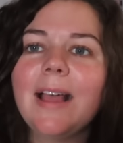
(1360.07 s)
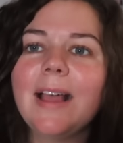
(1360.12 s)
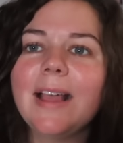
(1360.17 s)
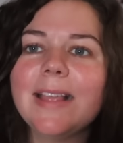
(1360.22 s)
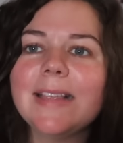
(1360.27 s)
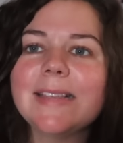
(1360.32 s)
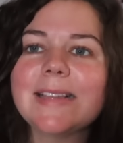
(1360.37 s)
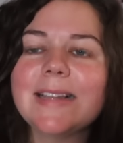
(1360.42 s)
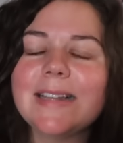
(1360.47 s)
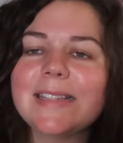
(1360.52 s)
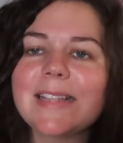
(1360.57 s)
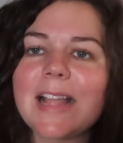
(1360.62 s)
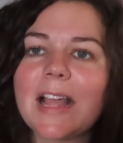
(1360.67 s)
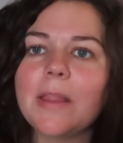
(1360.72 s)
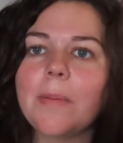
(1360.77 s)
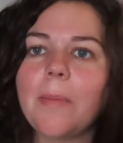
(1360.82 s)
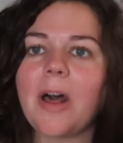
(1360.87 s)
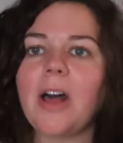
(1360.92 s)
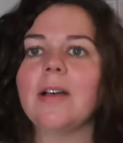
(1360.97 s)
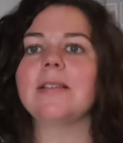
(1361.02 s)
He's gonna stay in
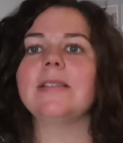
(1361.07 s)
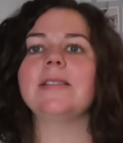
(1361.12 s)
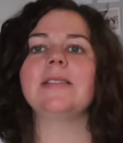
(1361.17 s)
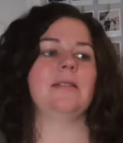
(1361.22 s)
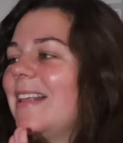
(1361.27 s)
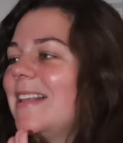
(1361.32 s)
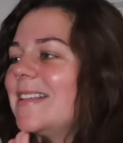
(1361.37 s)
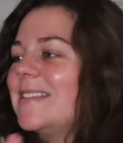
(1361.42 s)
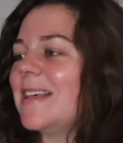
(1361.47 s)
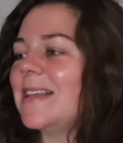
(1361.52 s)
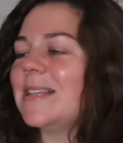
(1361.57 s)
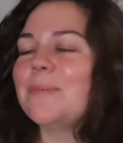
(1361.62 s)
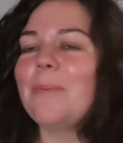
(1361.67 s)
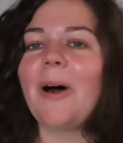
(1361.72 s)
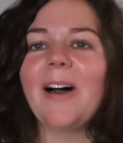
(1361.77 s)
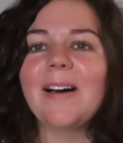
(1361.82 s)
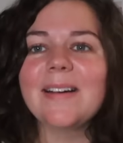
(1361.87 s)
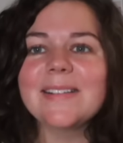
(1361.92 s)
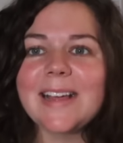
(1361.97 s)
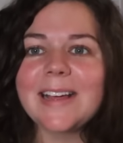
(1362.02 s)
the box, because this
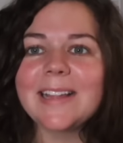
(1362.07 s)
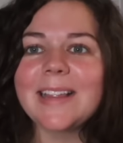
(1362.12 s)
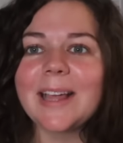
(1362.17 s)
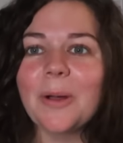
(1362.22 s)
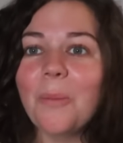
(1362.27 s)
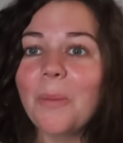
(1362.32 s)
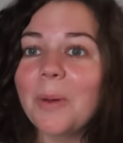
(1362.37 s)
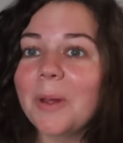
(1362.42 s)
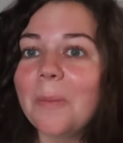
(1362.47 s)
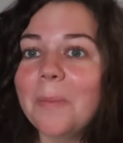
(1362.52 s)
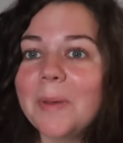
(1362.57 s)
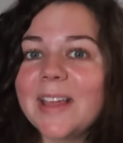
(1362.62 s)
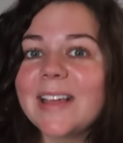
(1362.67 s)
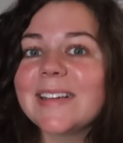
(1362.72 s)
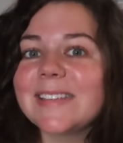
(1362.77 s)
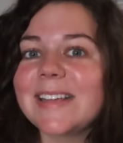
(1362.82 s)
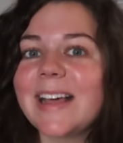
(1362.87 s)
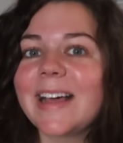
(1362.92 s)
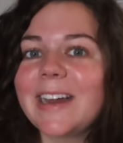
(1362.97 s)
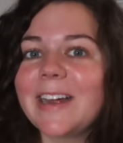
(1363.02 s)
box I think will be
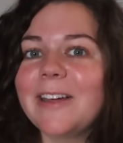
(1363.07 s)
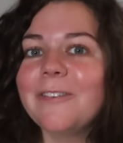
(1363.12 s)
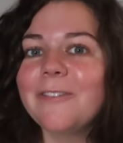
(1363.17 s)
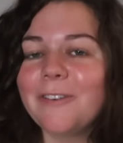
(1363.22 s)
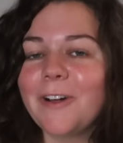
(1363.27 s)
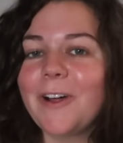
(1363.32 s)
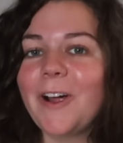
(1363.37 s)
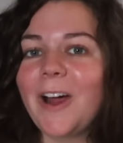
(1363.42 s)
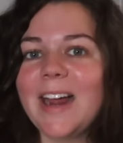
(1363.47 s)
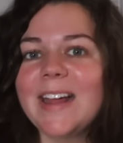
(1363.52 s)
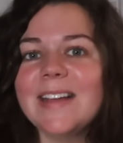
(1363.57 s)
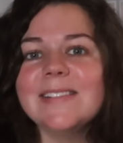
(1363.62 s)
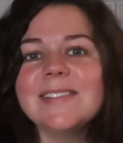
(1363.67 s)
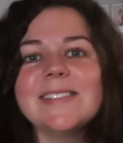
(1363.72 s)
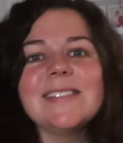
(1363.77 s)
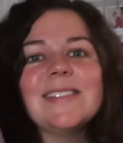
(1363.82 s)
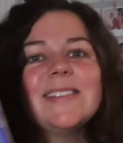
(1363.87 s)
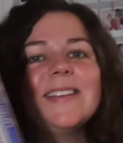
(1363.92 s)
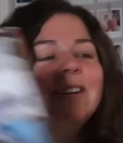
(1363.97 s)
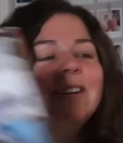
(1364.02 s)
exciting for Grace.